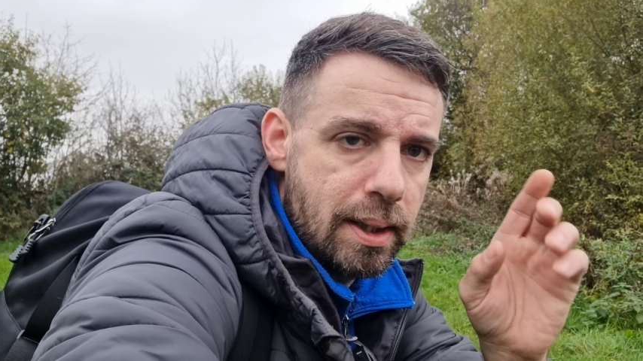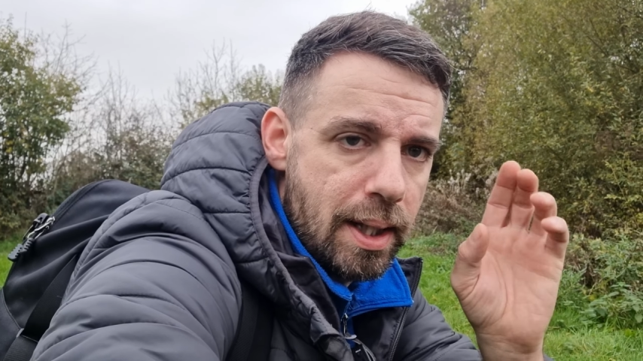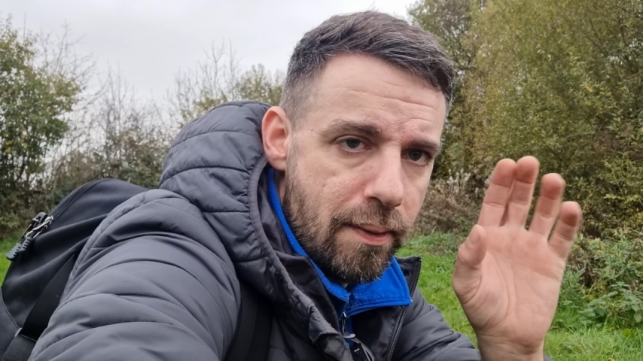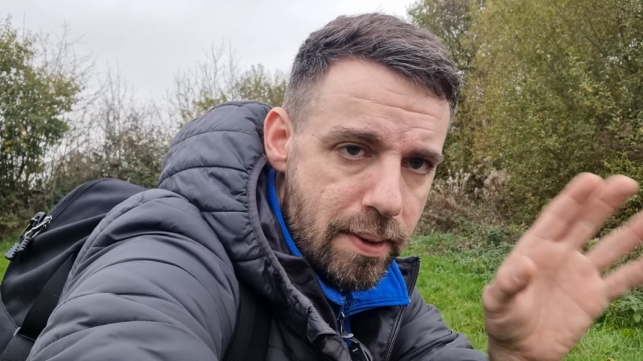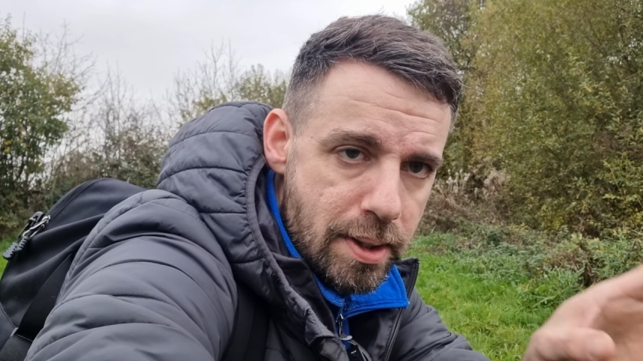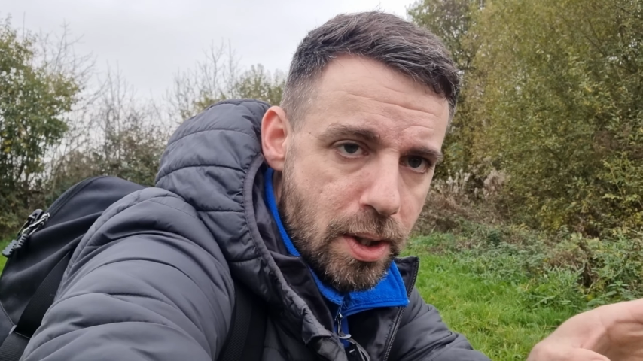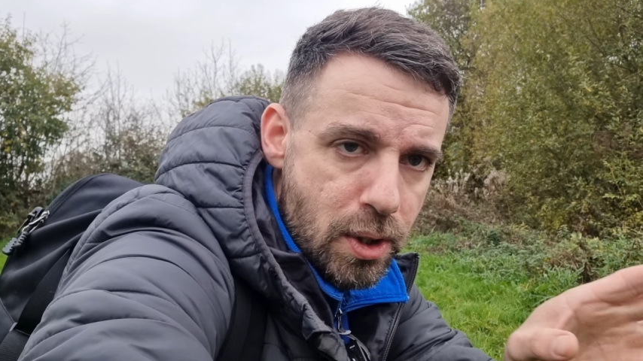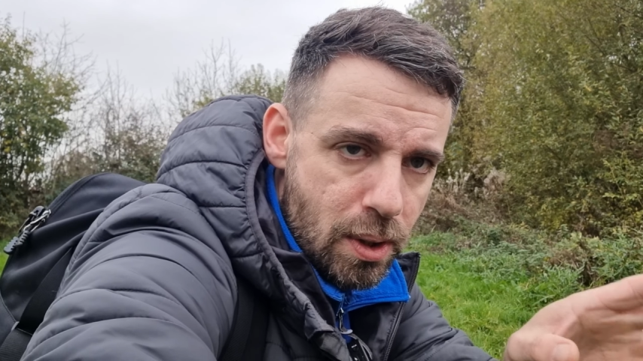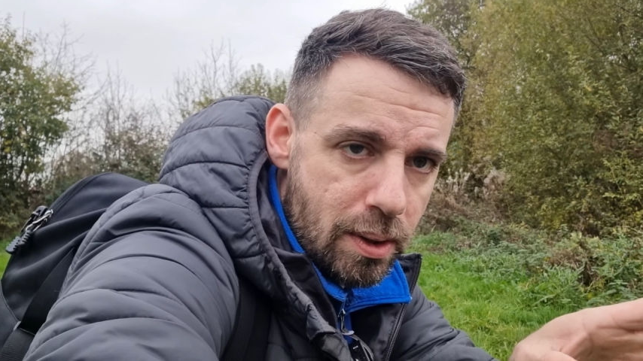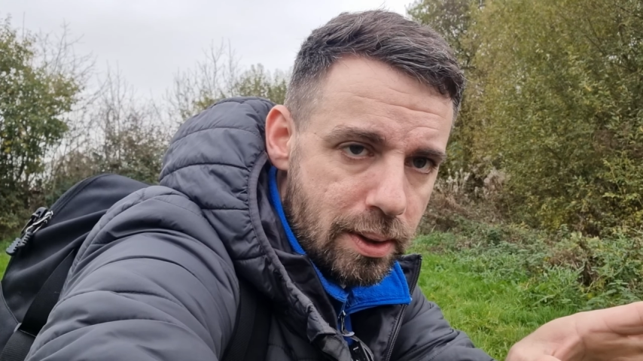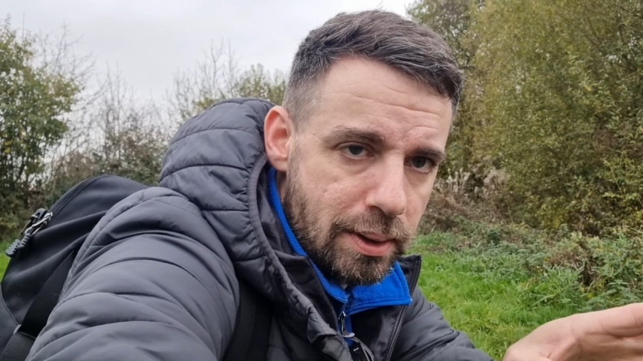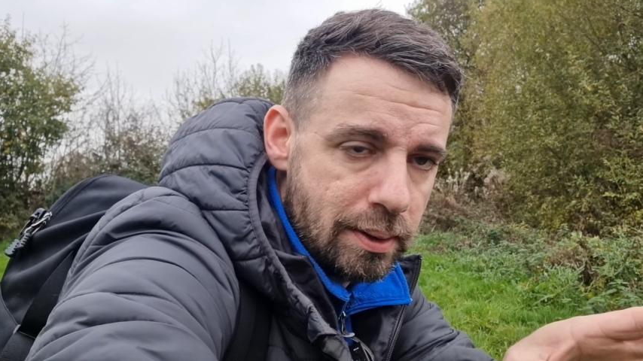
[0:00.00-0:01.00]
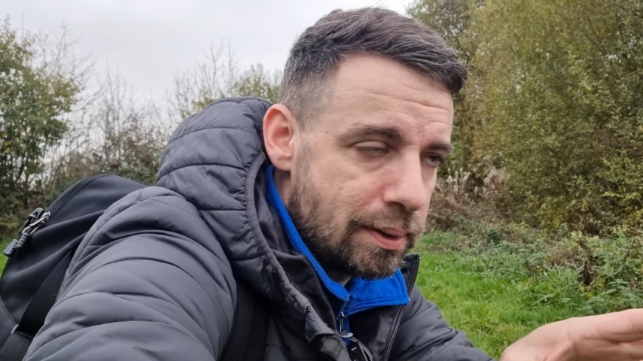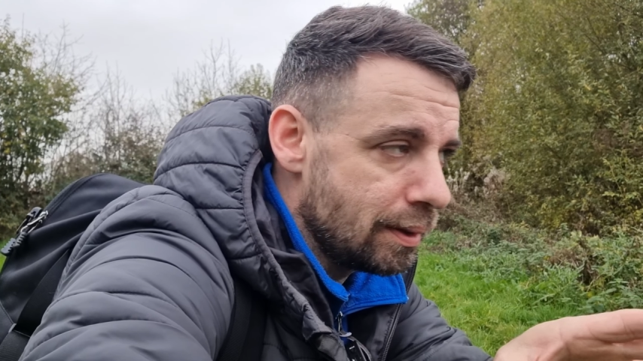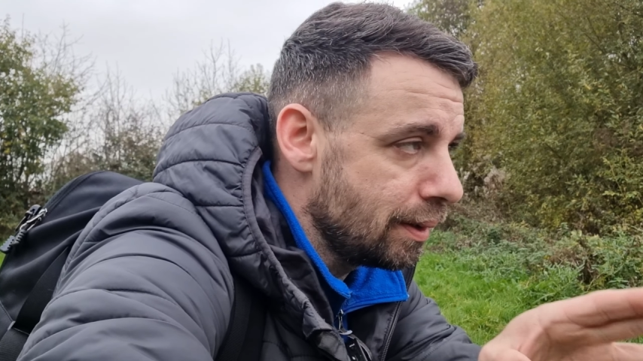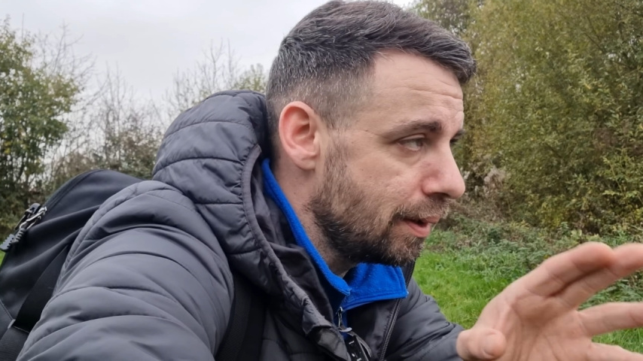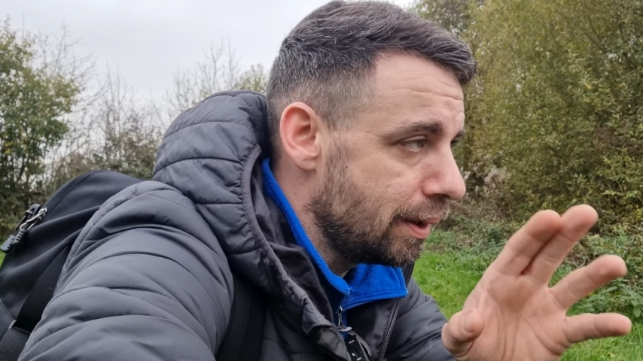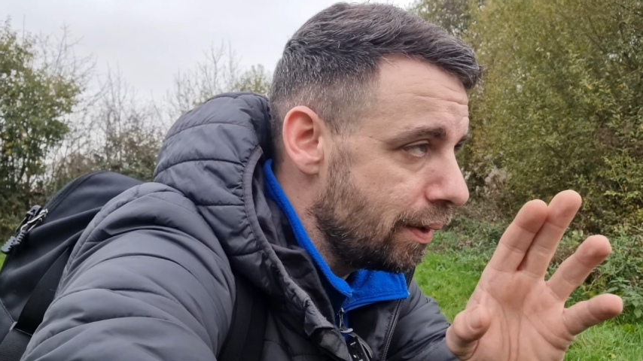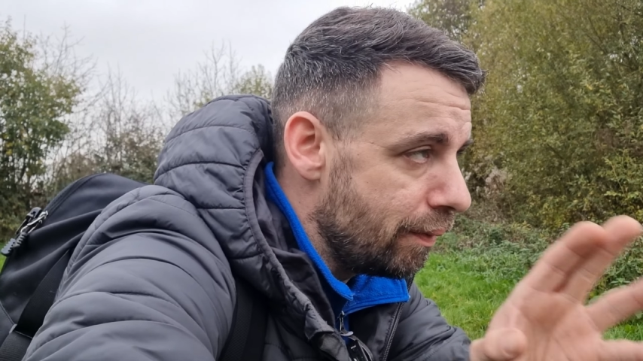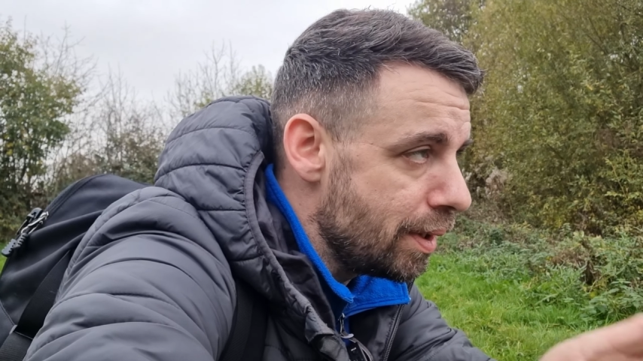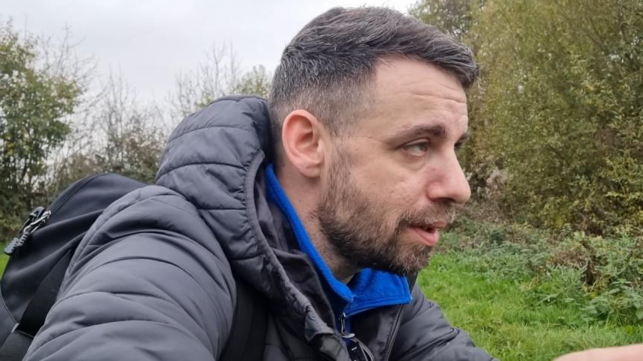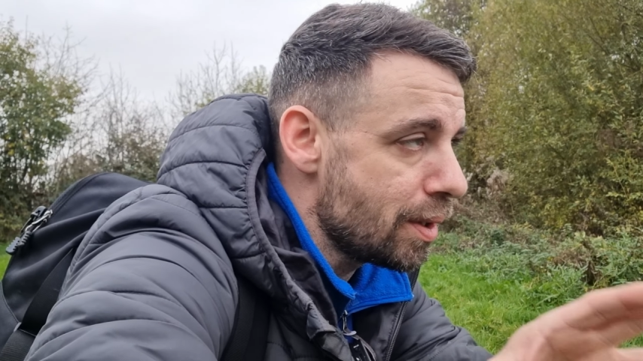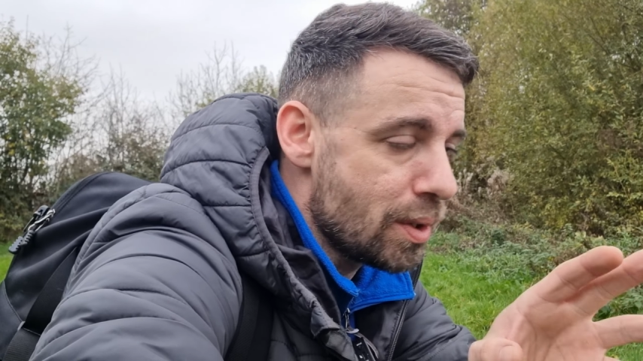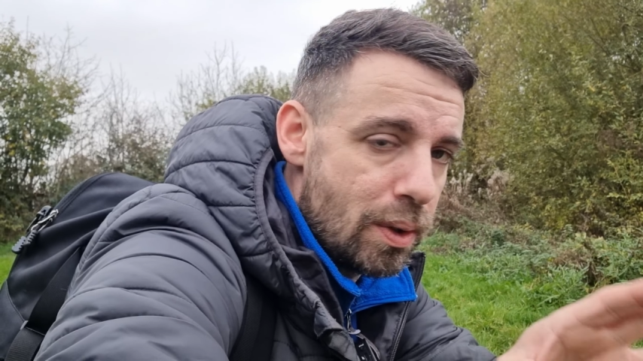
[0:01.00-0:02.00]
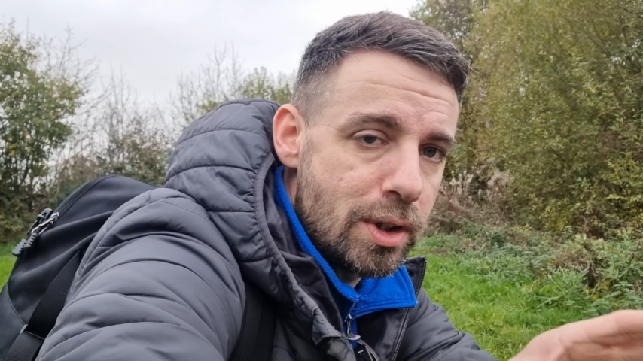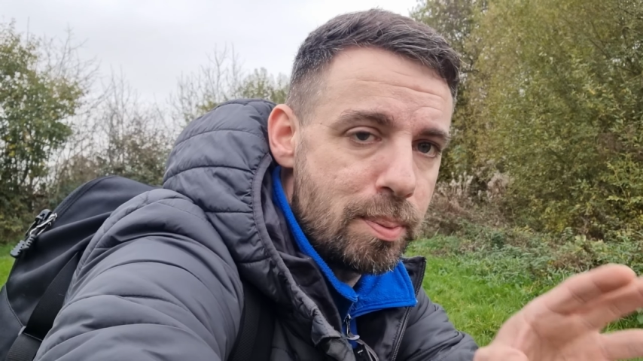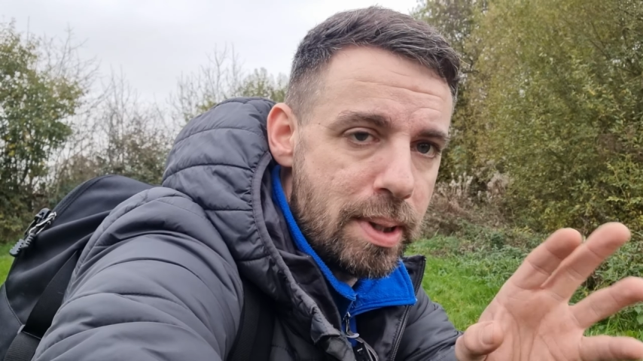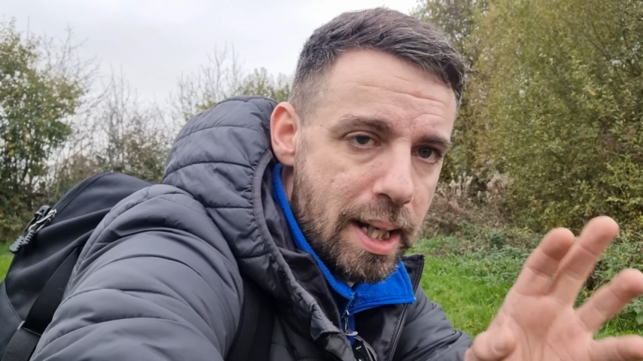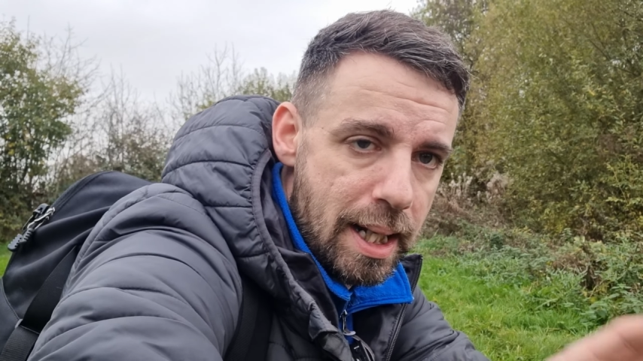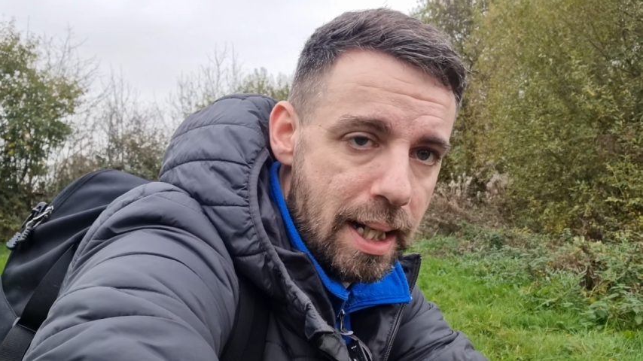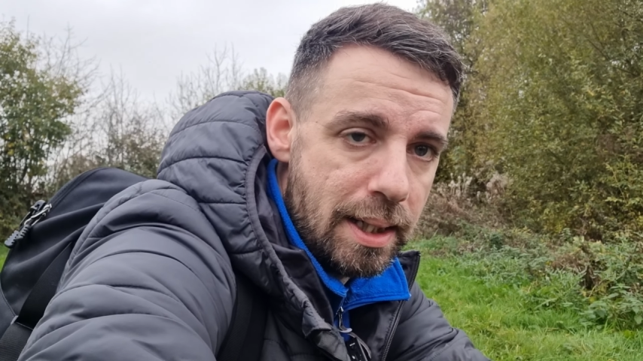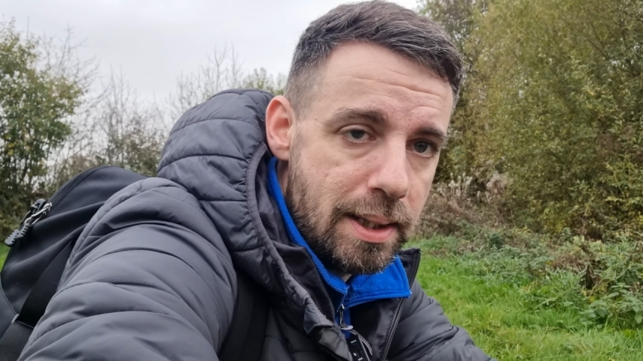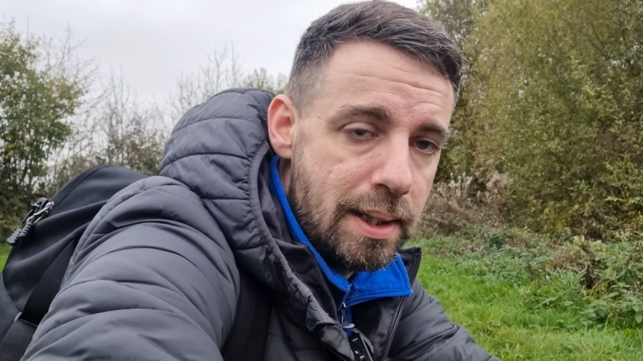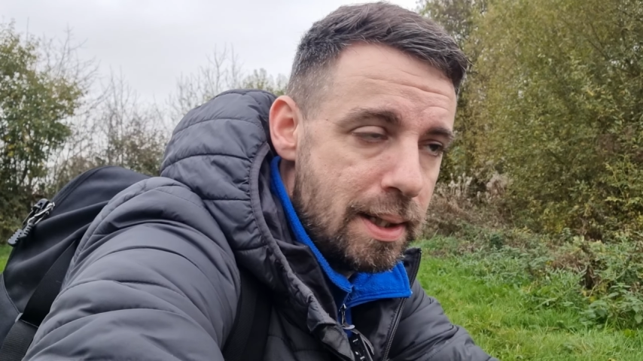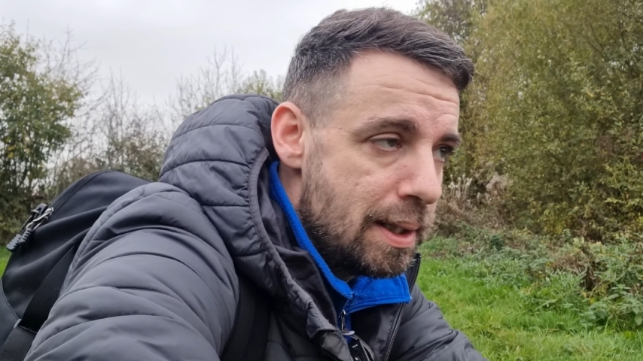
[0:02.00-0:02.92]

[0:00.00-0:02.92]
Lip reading: there is a shot to be had.